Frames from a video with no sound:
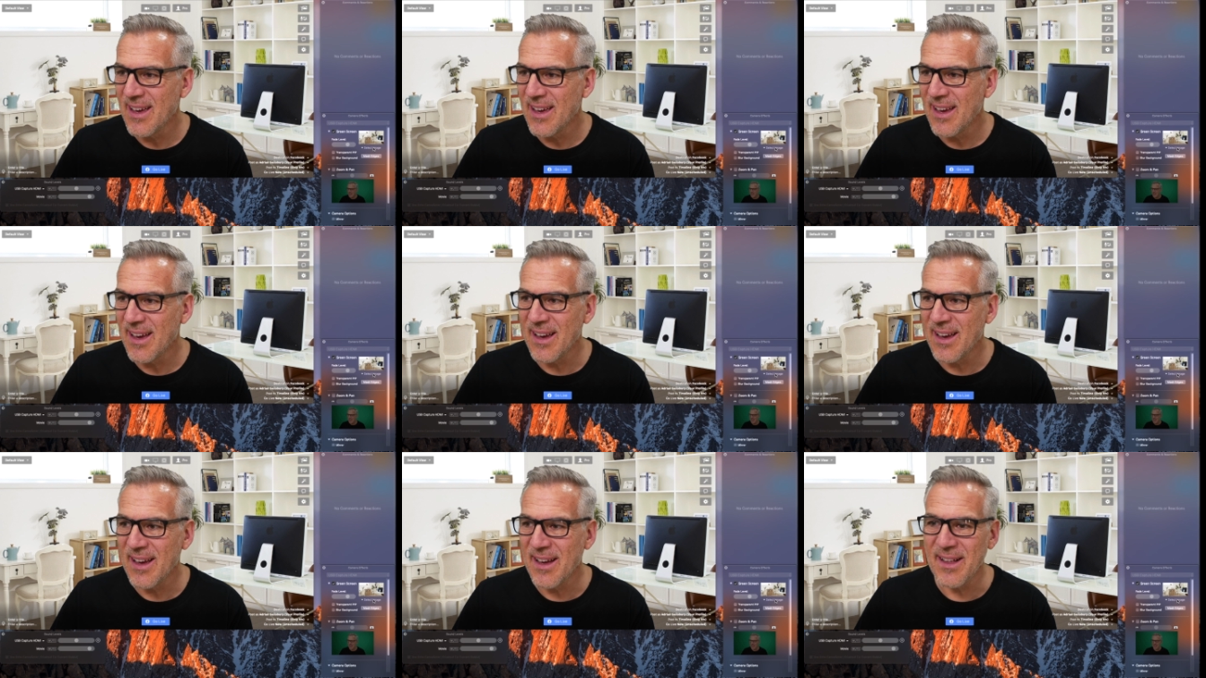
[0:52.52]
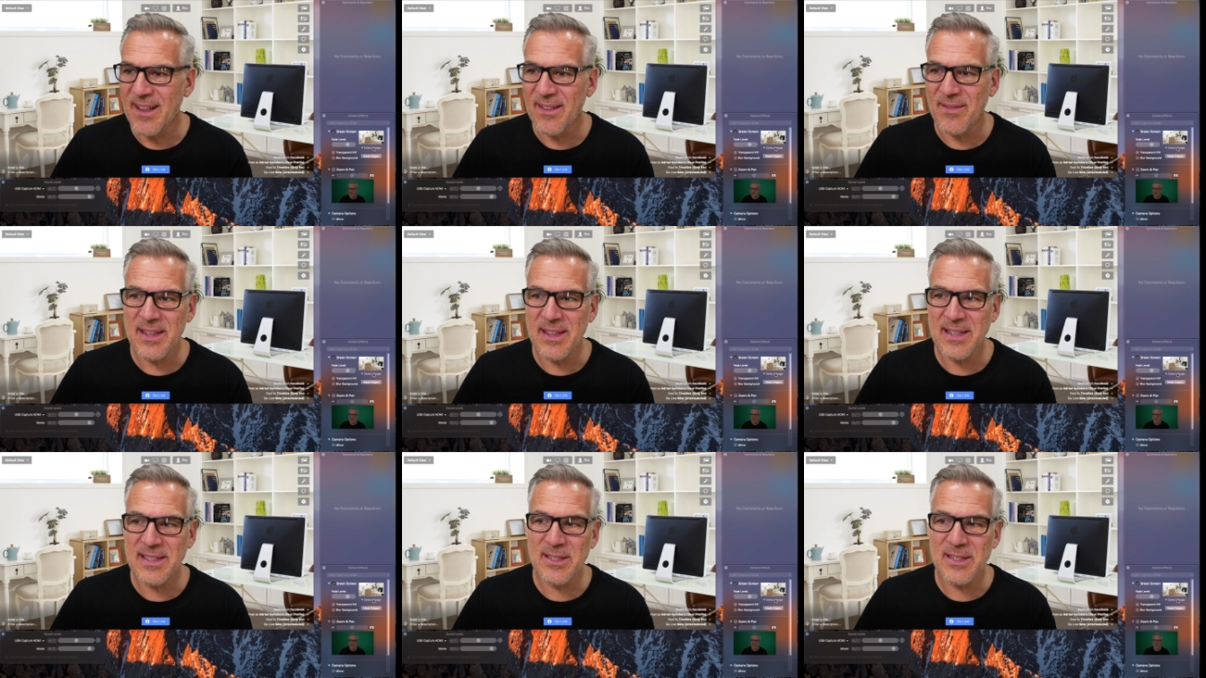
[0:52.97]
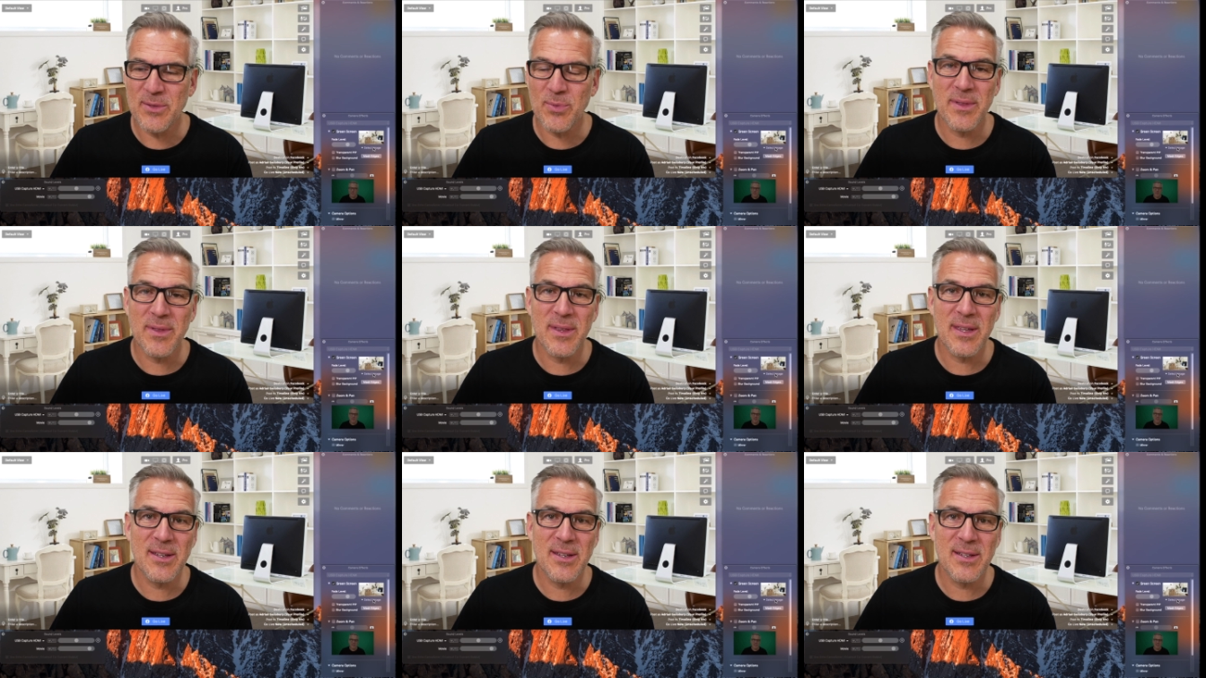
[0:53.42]
uh, this is
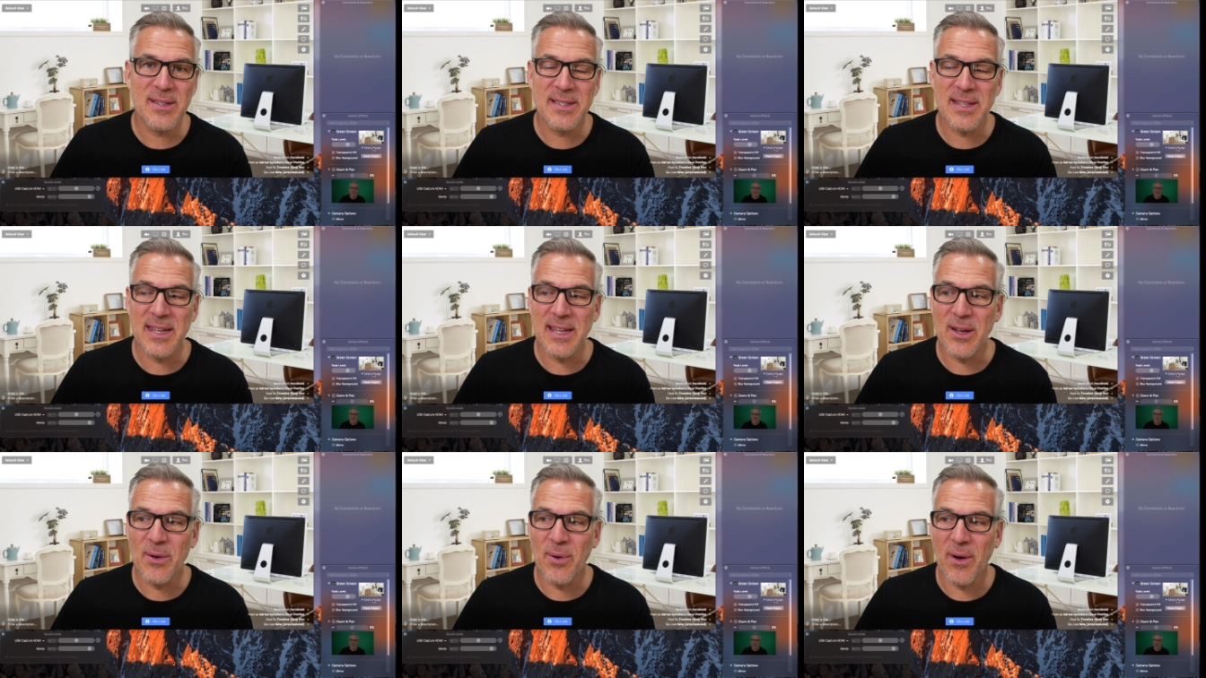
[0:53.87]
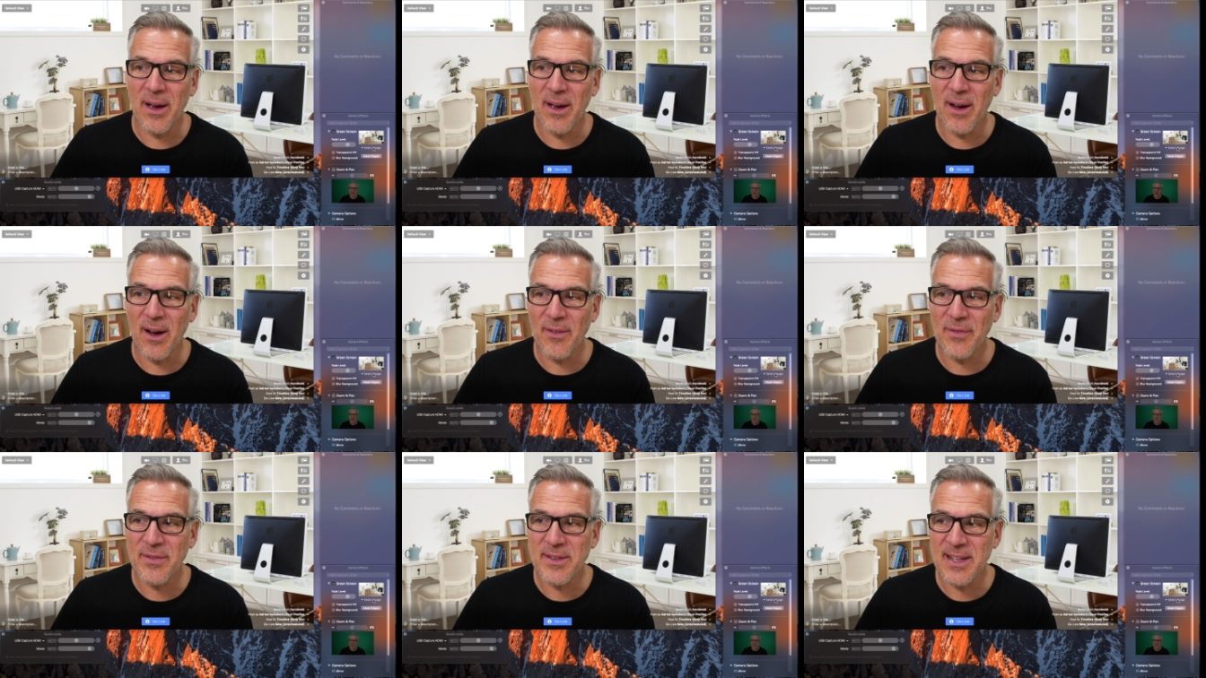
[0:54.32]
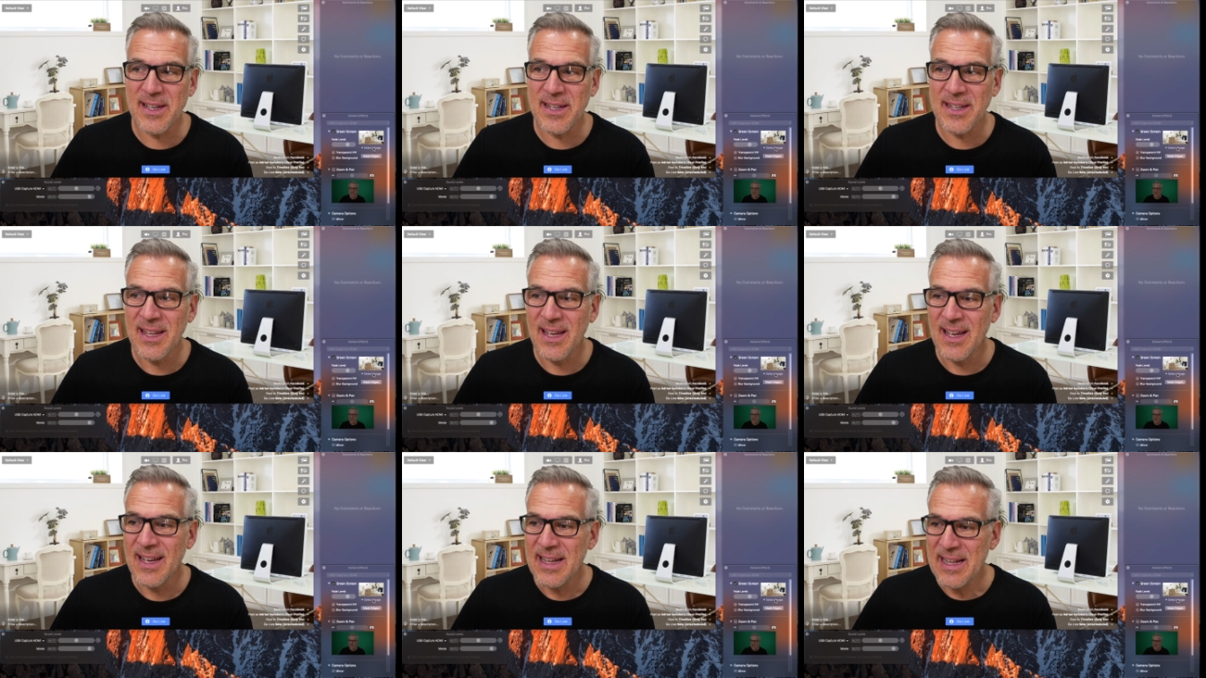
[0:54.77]
one that you see quite
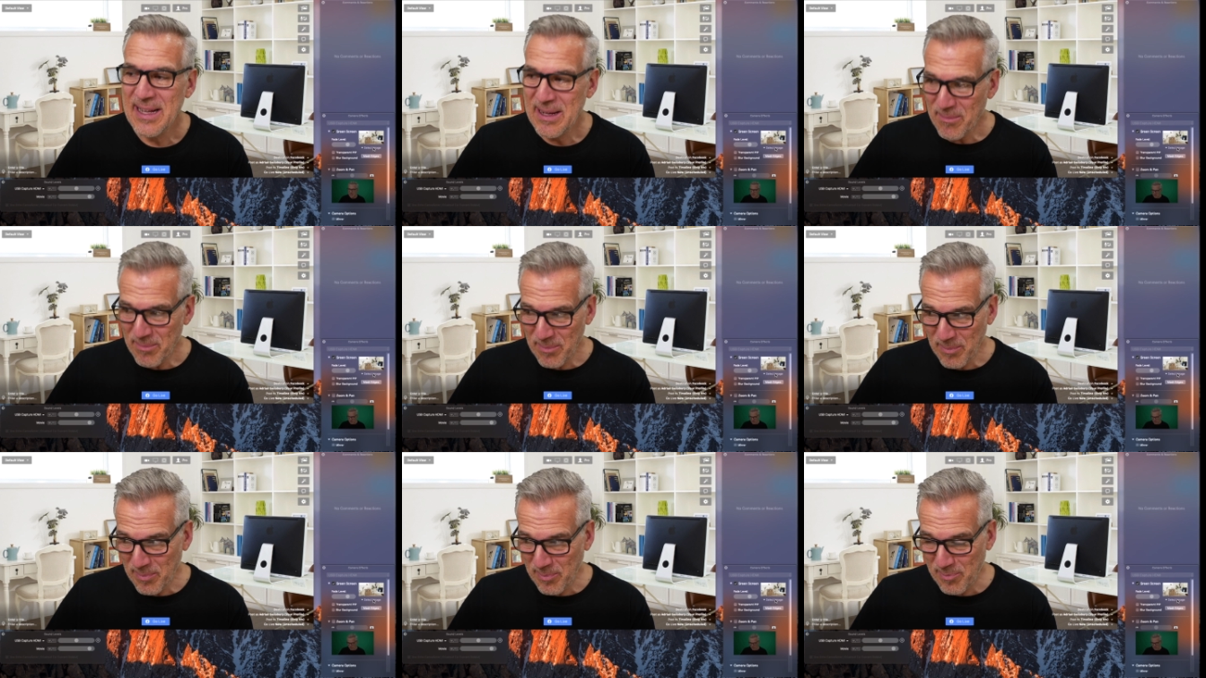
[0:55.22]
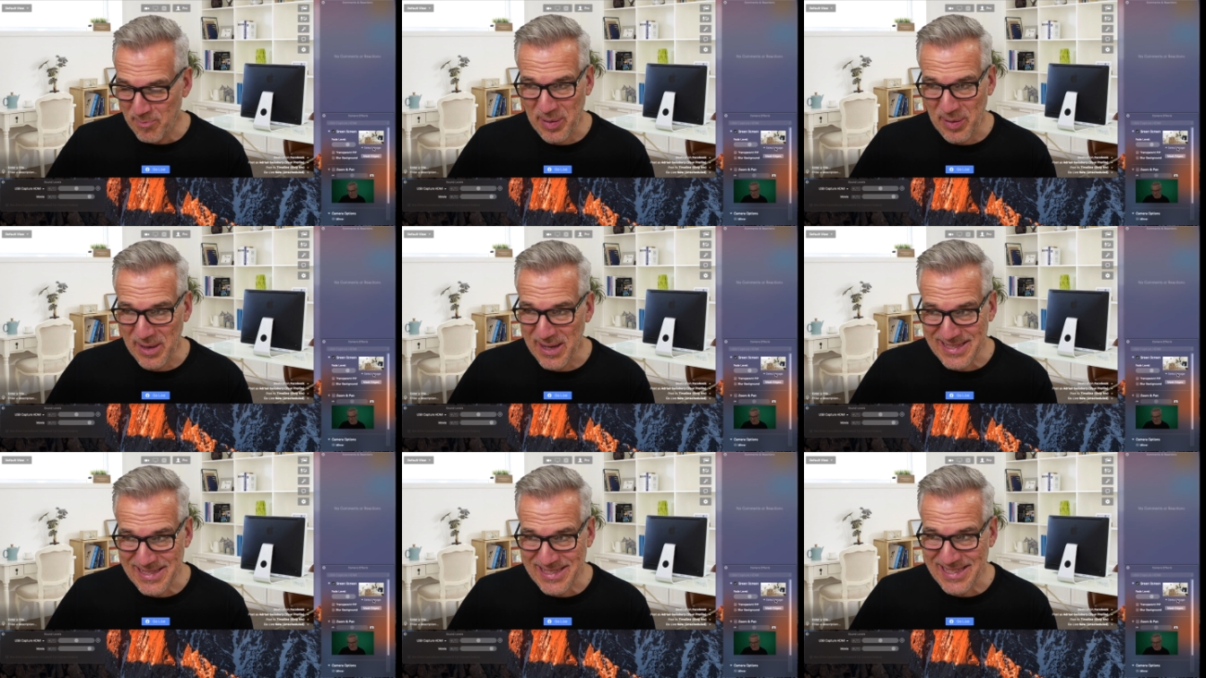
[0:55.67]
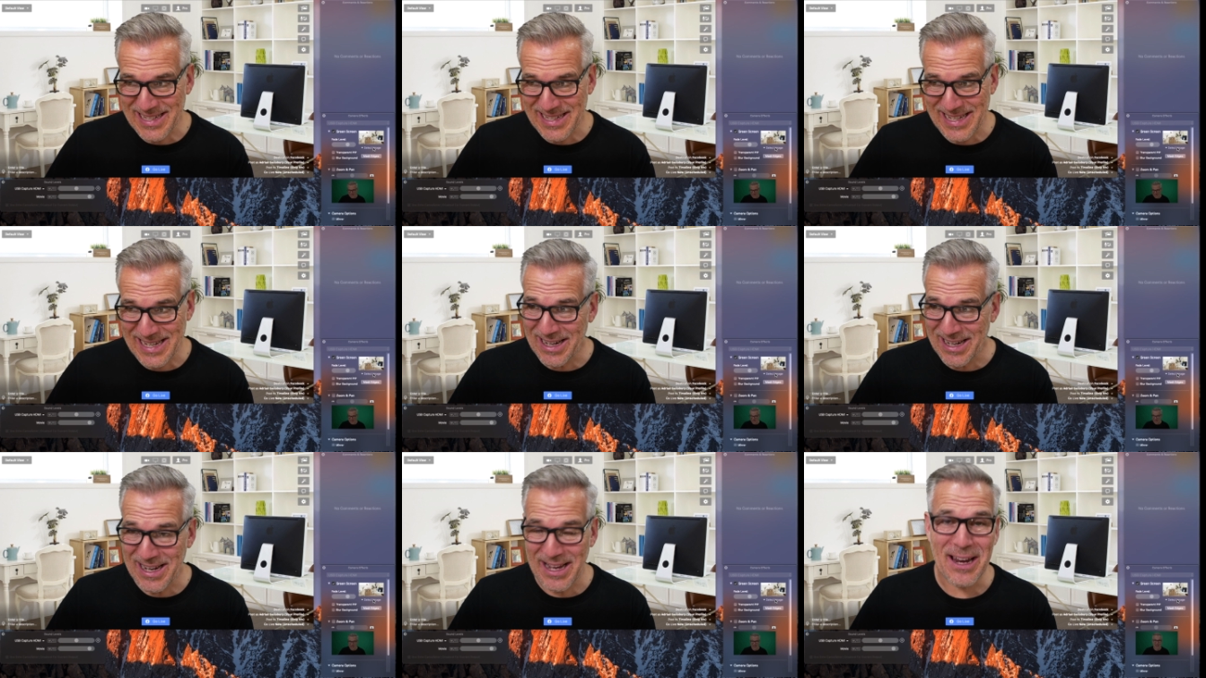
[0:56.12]
often
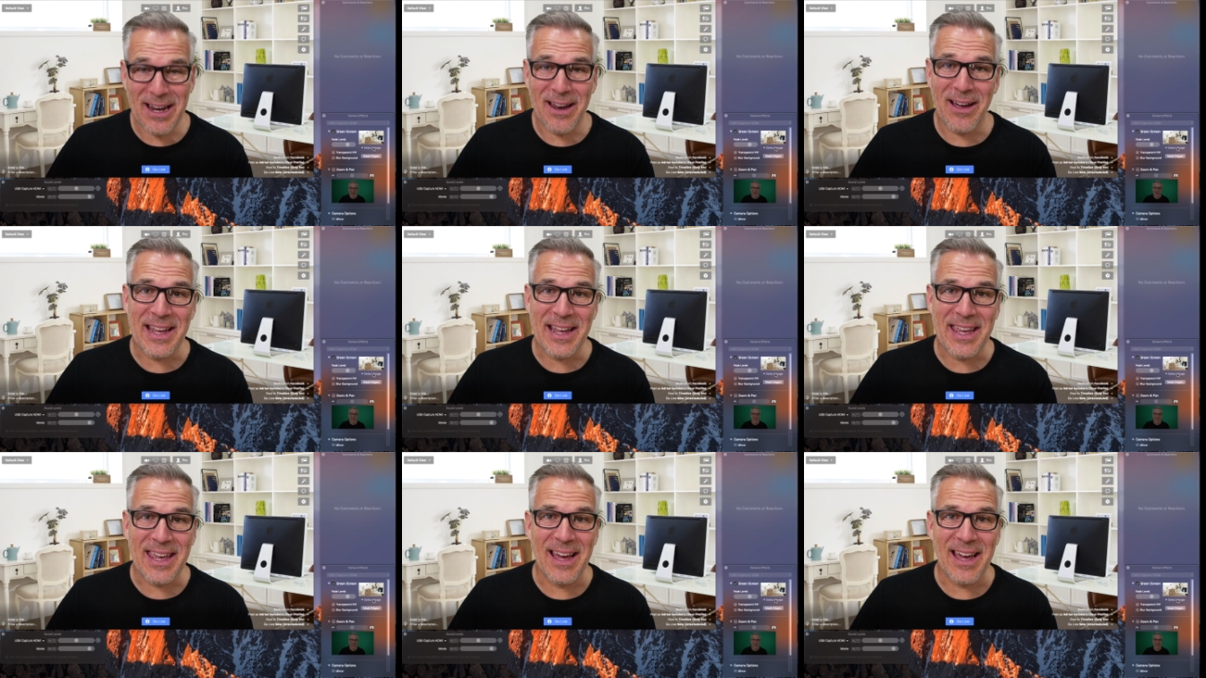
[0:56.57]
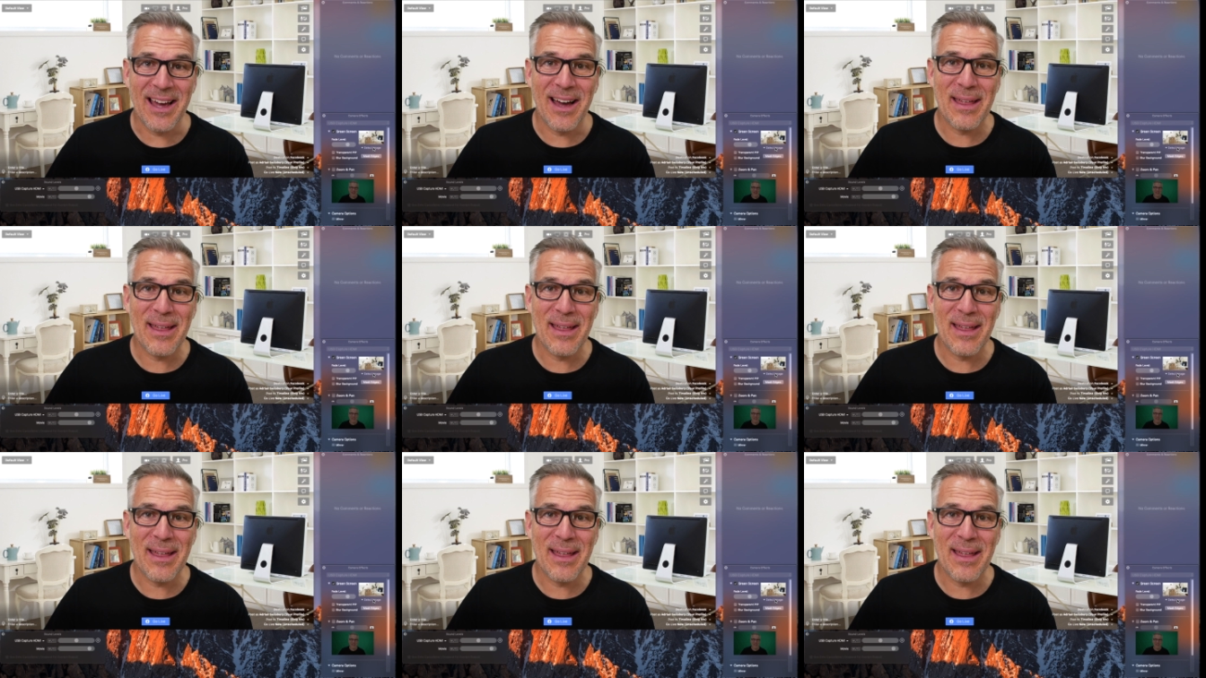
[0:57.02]
Personally, I don't like it.